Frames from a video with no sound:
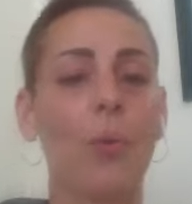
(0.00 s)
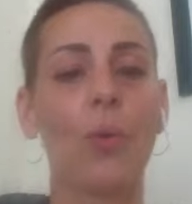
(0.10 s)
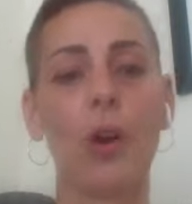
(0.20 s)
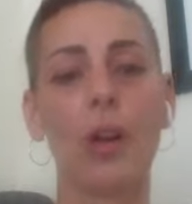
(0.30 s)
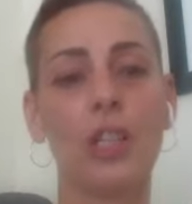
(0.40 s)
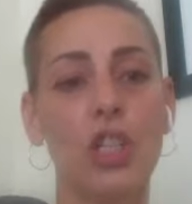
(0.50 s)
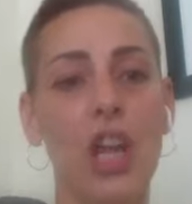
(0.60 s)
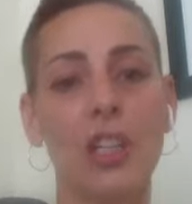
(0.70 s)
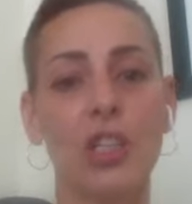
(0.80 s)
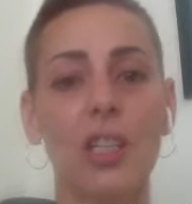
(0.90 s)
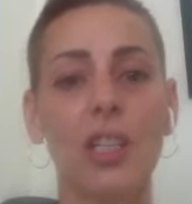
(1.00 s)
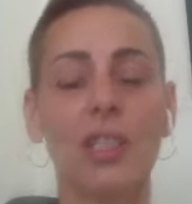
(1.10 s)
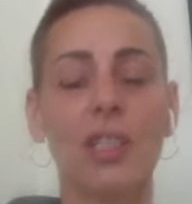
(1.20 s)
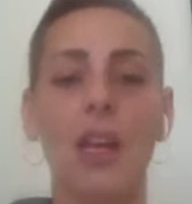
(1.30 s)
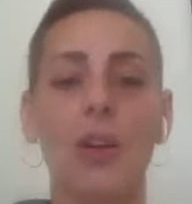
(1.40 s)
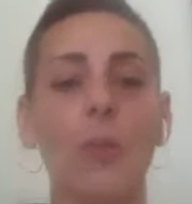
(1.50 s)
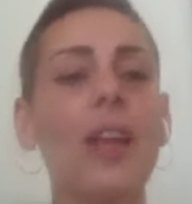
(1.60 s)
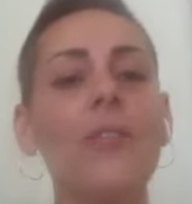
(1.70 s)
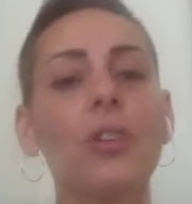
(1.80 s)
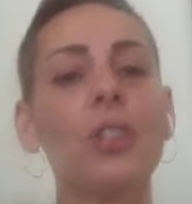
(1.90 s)
or to change this thing or
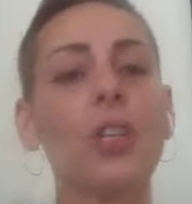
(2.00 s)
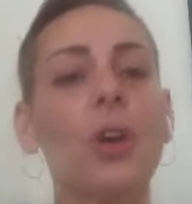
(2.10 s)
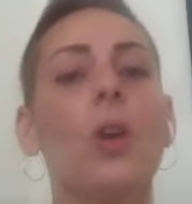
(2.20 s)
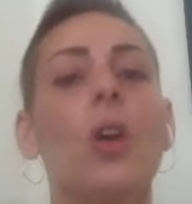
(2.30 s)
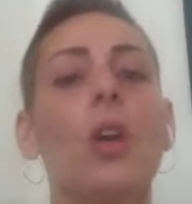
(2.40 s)
whatever so